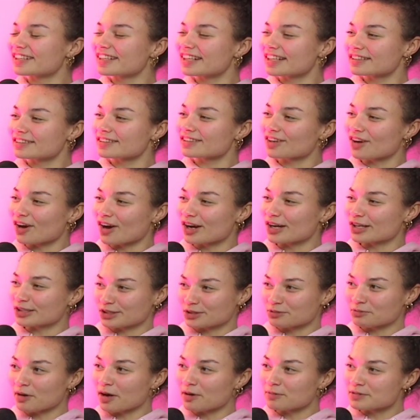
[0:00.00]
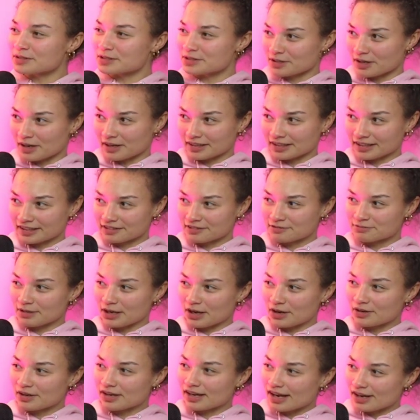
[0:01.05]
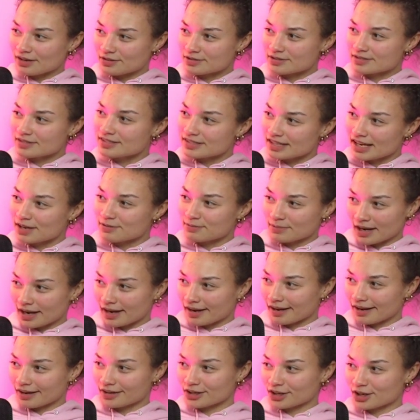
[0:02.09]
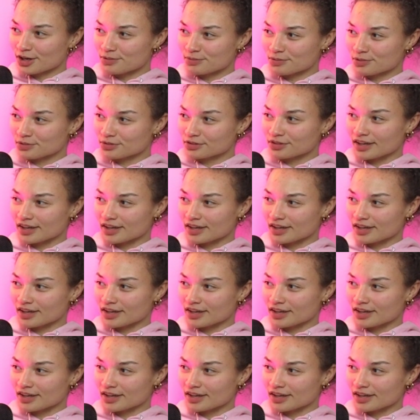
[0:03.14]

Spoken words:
were in the car, and your mom was talking about how Sam and Hunter are both